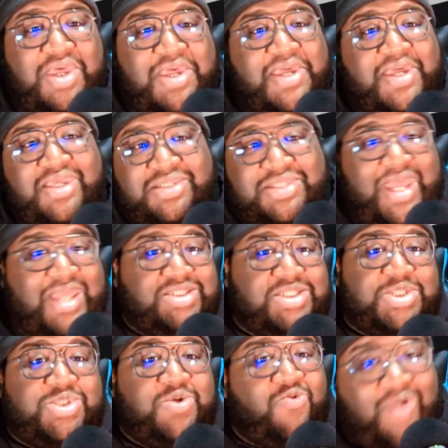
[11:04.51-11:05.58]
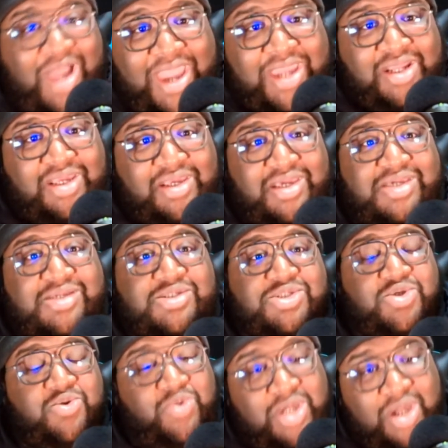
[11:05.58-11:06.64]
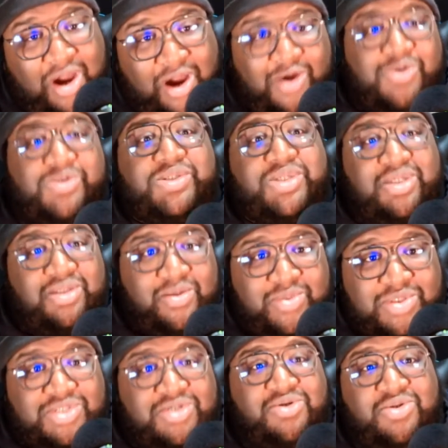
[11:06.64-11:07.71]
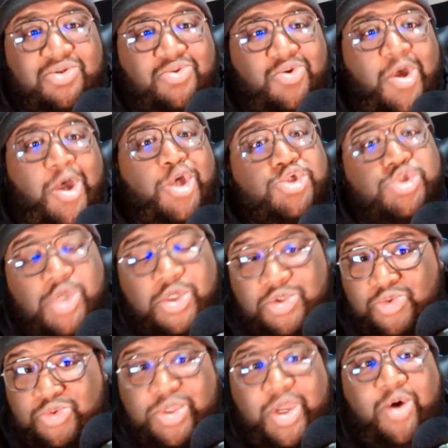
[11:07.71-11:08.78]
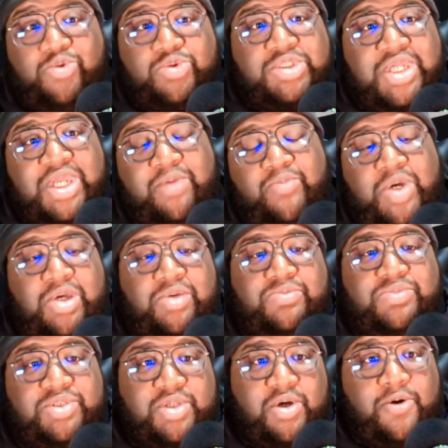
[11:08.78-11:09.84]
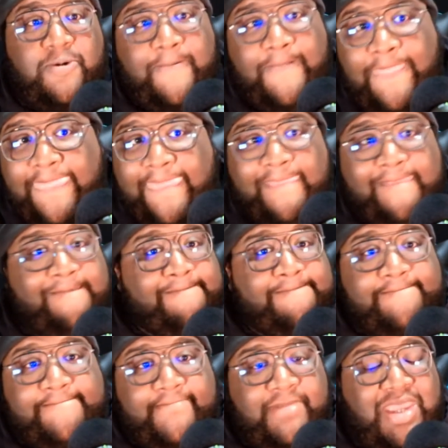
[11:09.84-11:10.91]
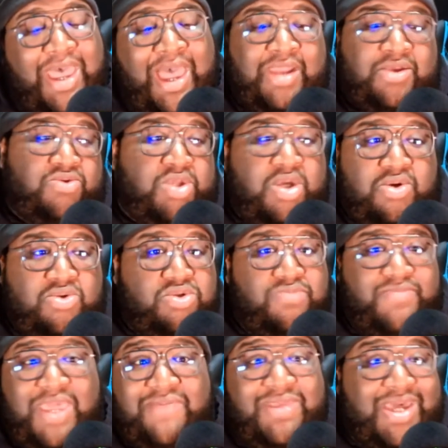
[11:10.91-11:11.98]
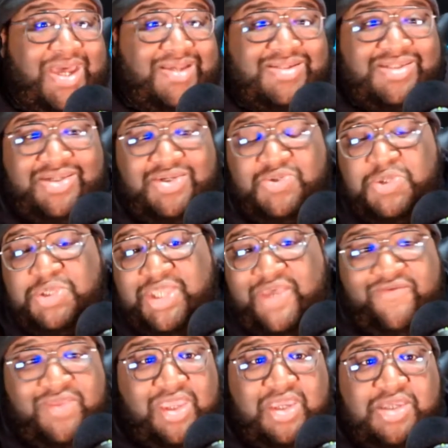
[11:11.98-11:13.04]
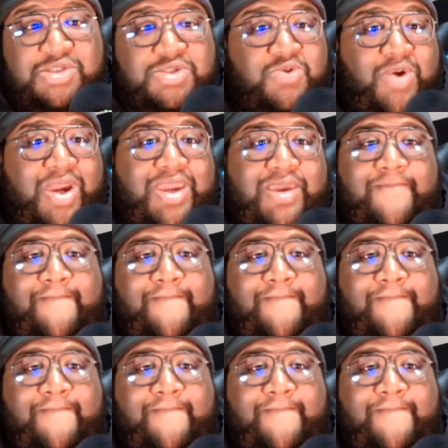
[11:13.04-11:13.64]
It's not just the writing; it's the rehearsing the material so you don't jam up. So I don't know. You maybe got 6 or 7 days to write.